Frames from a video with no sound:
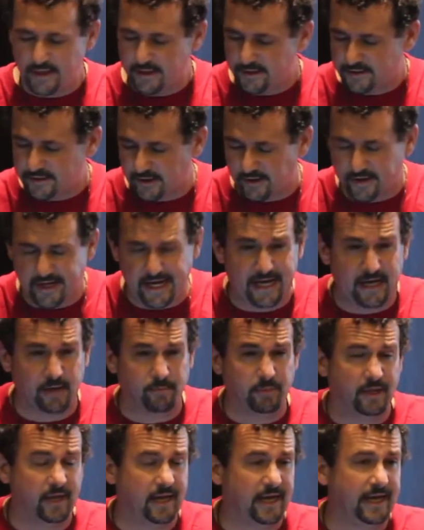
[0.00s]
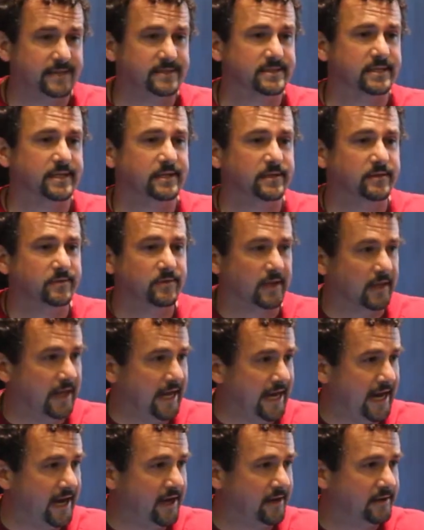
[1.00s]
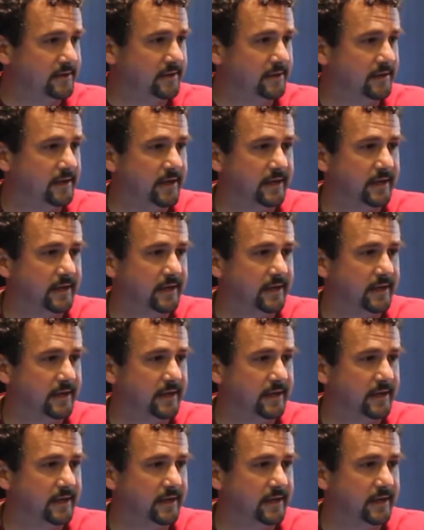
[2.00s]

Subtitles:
So cannibalizing the land,